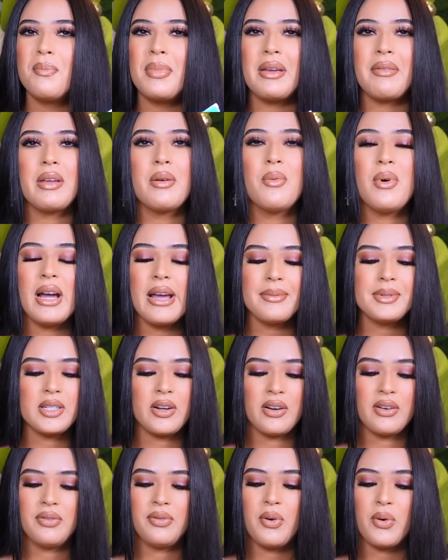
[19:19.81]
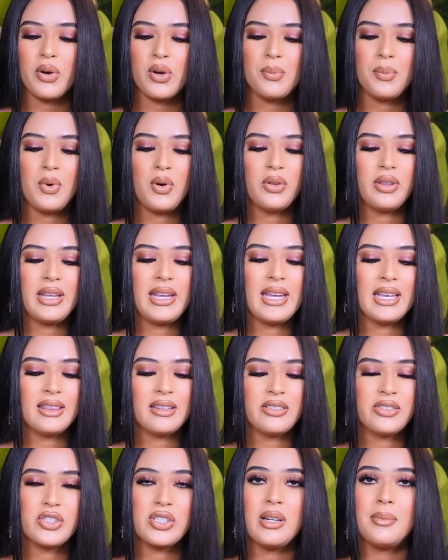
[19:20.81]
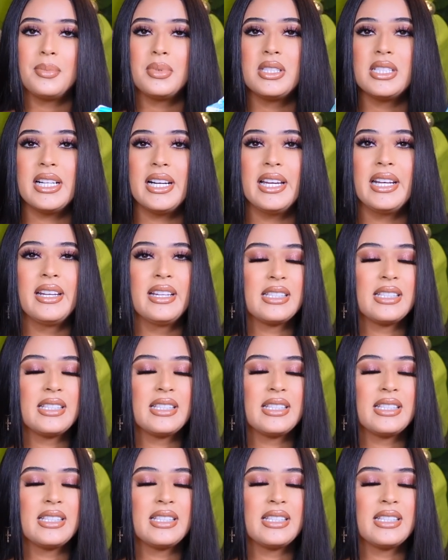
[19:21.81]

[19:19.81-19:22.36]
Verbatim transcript: Baby wipes are affordable. They get the job done,